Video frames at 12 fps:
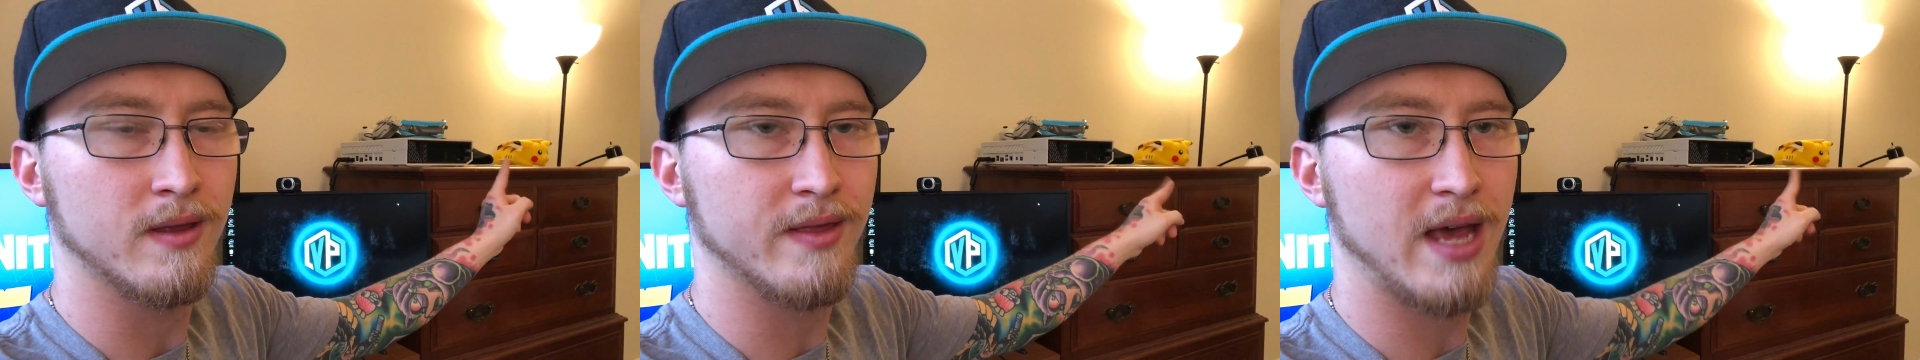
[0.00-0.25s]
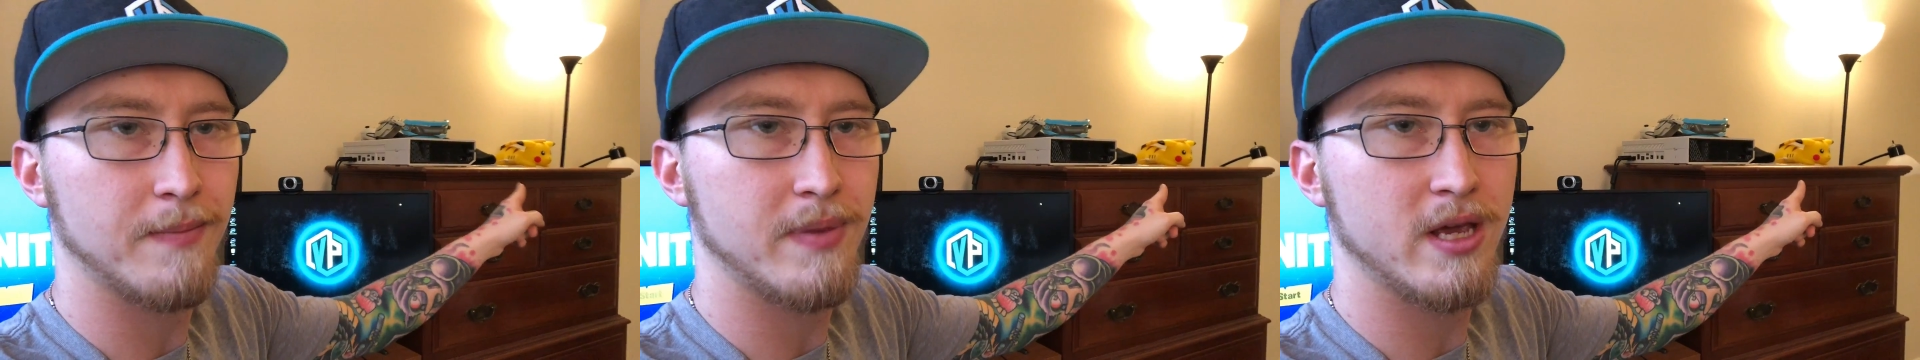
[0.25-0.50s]

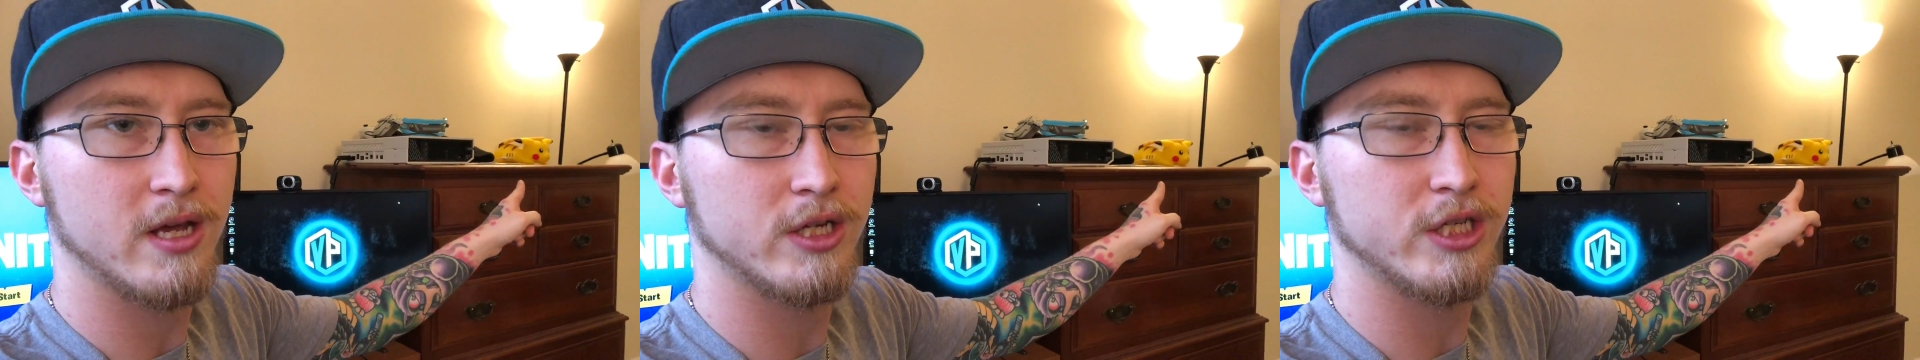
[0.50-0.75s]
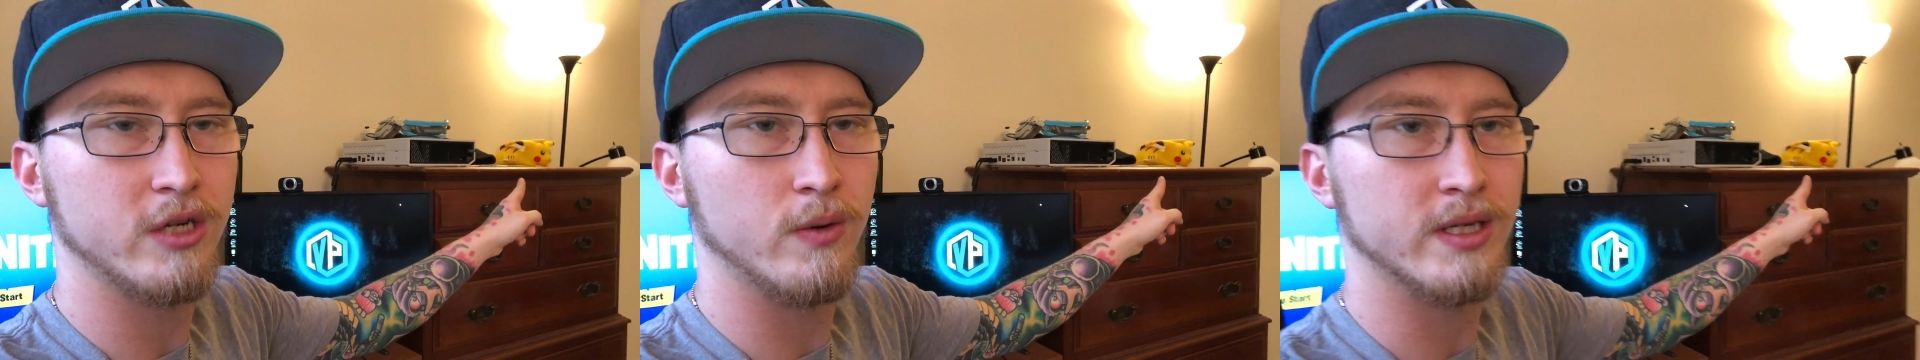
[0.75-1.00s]
That
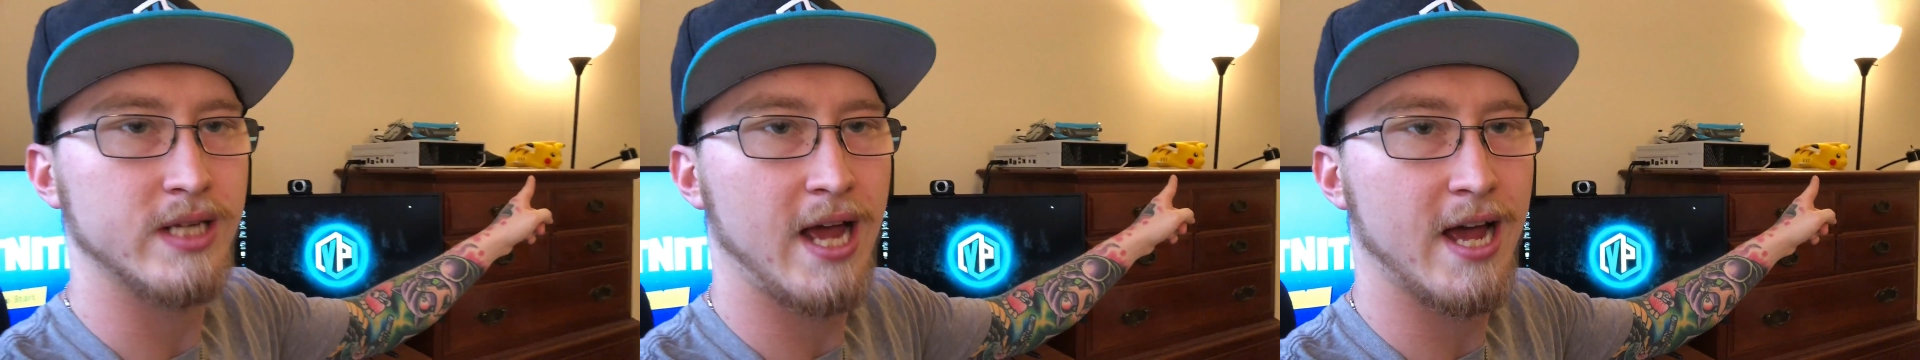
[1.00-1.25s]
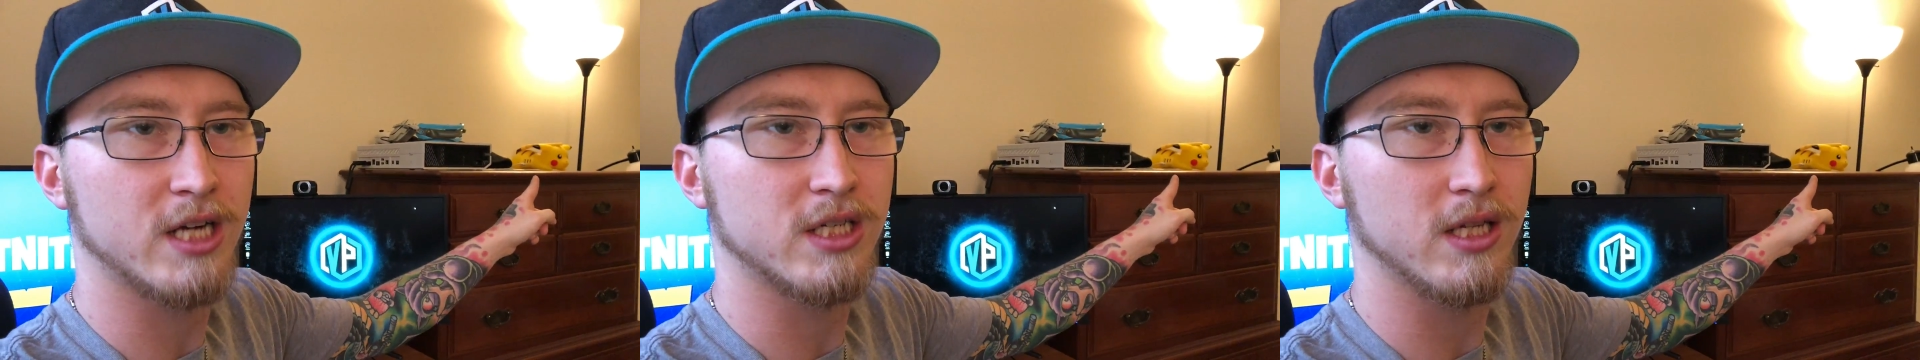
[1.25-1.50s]
Pikachu is
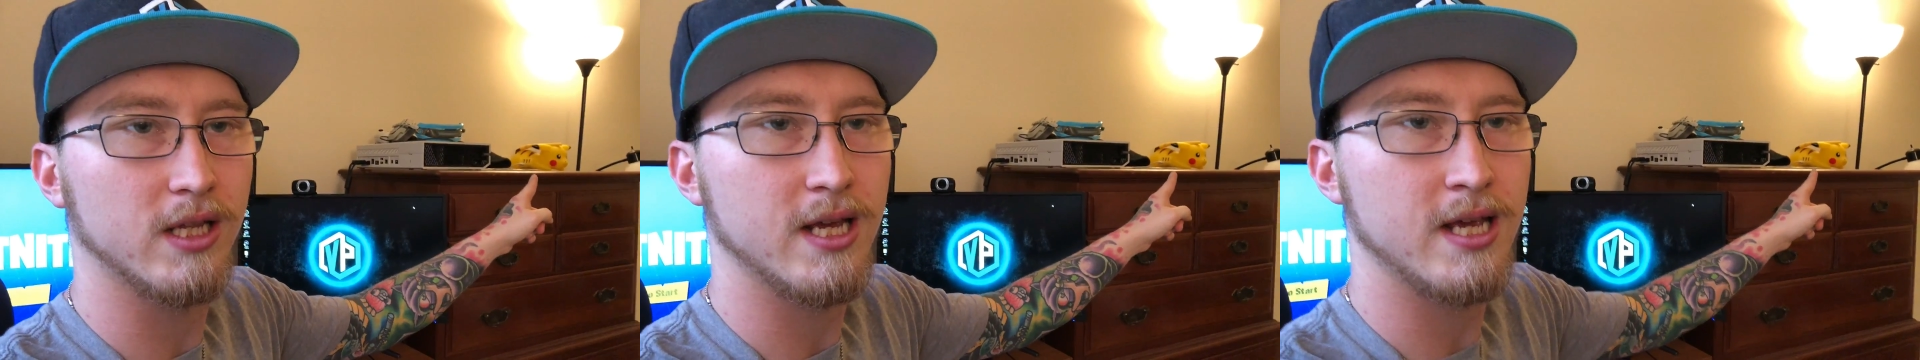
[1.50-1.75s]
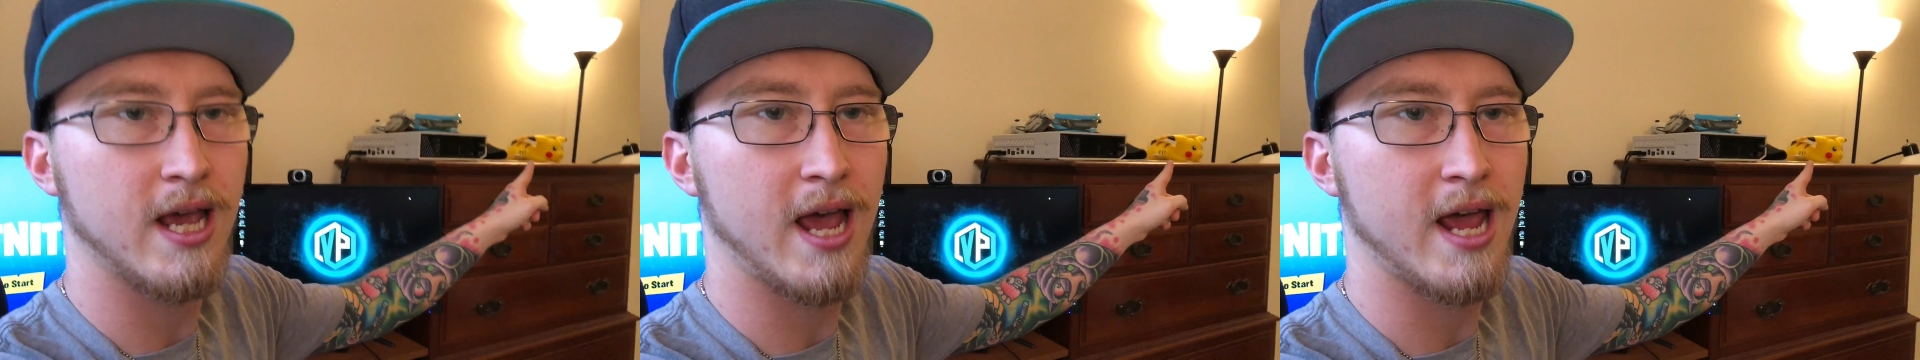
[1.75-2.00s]

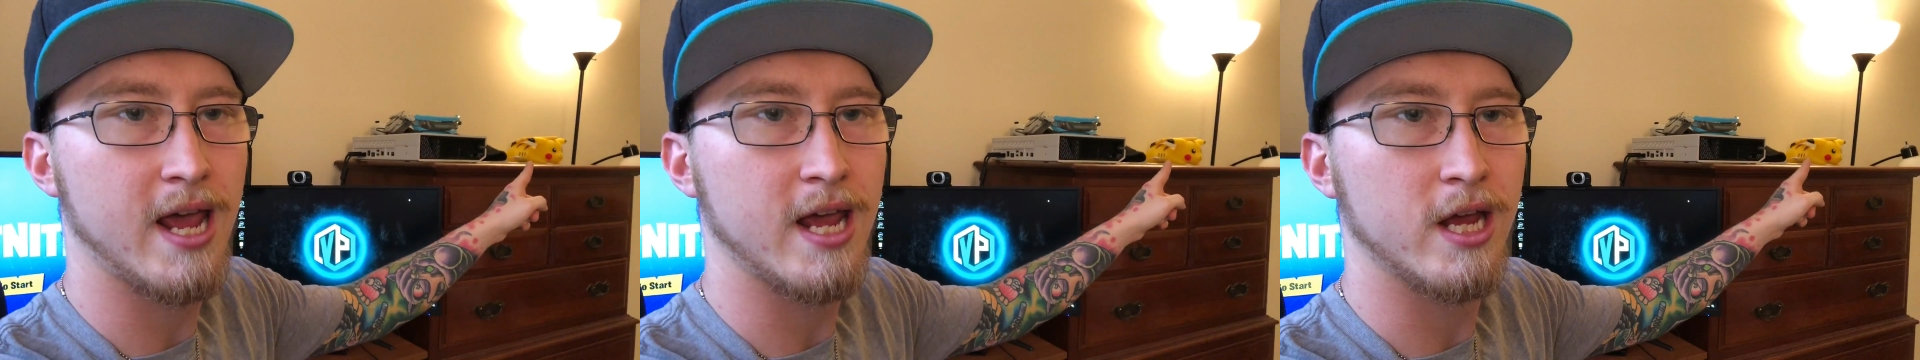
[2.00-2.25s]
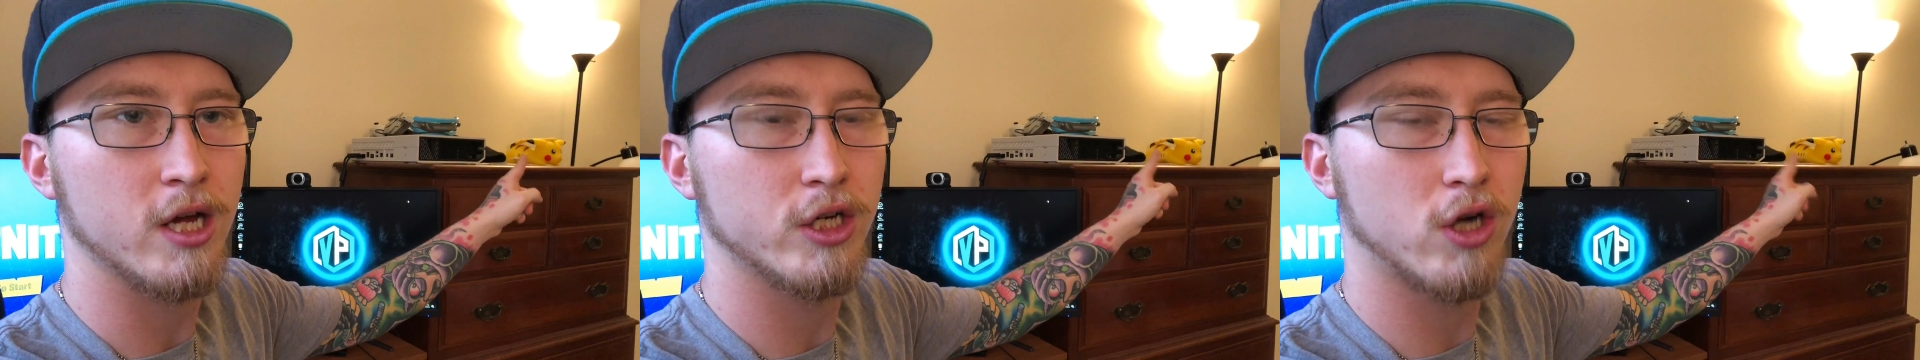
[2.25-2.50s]
actually
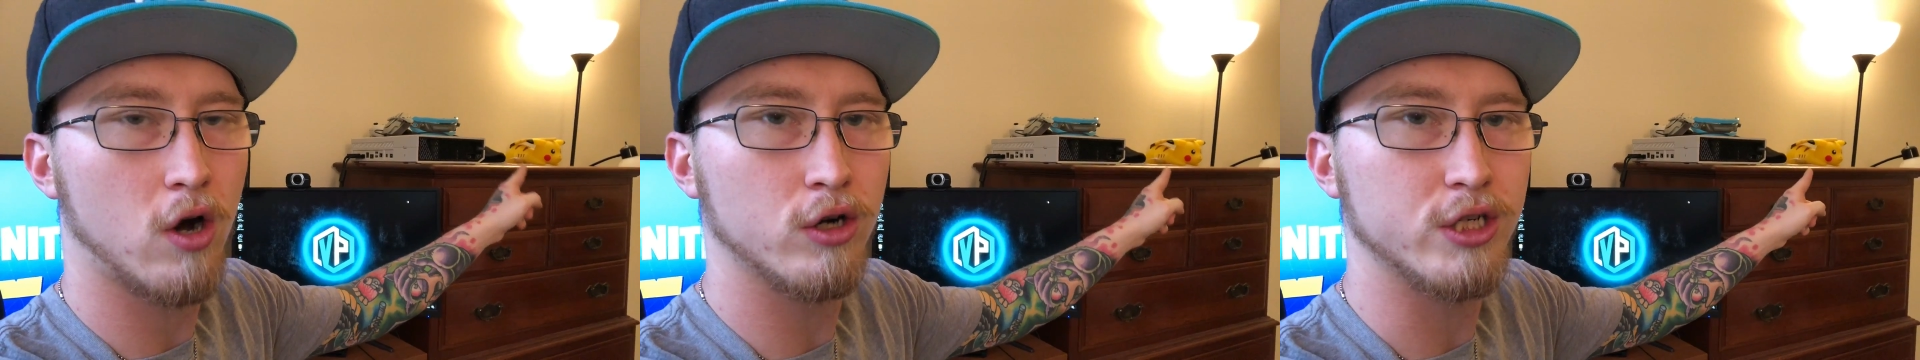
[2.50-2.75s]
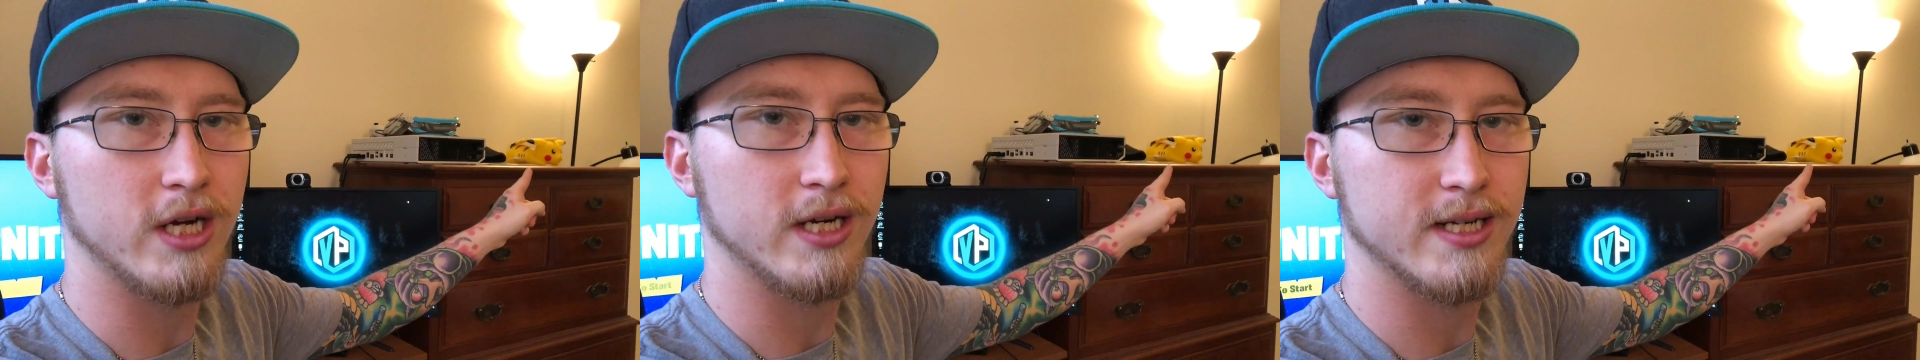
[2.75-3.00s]
a
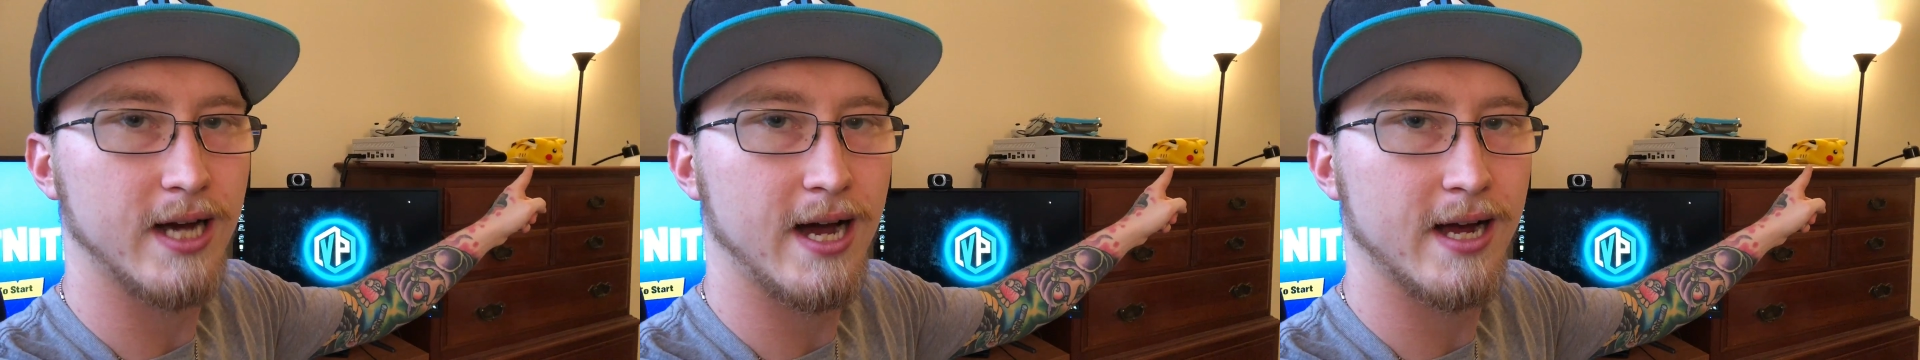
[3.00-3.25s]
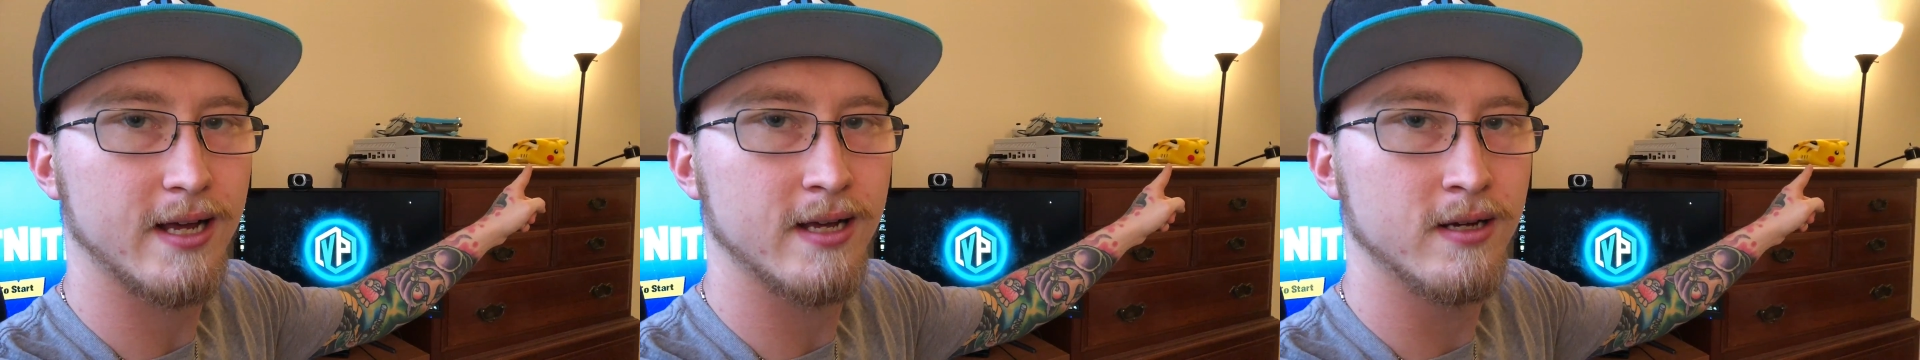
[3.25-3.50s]
charging
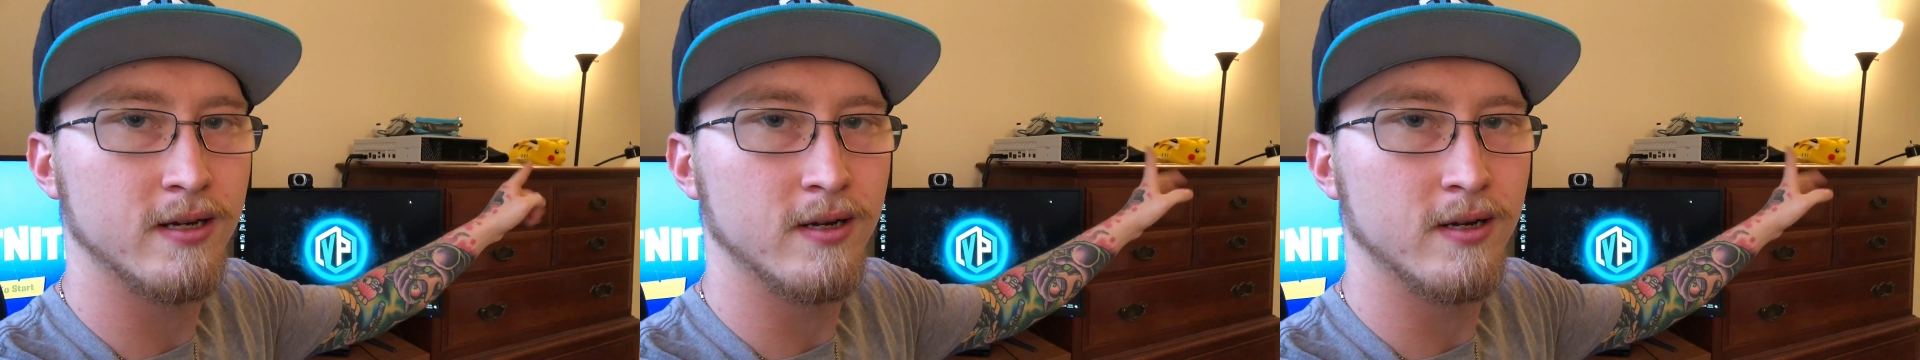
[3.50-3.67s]
dock